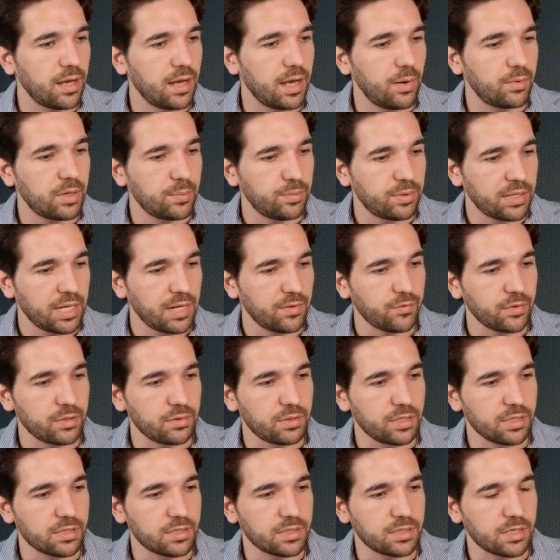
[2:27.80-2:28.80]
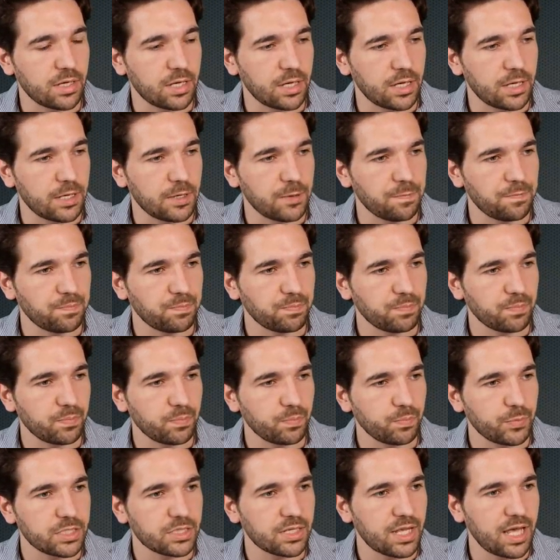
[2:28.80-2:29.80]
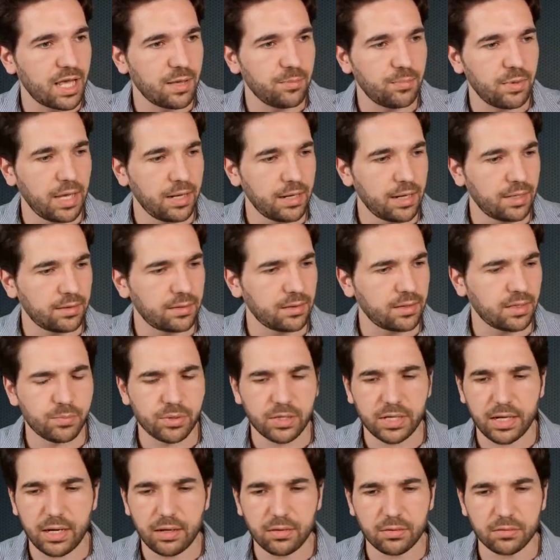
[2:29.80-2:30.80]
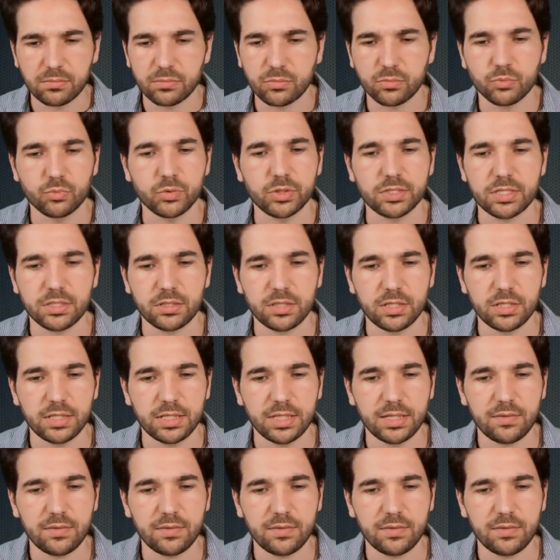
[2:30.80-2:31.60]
I want to play for you this this campaign ad that they put out recently,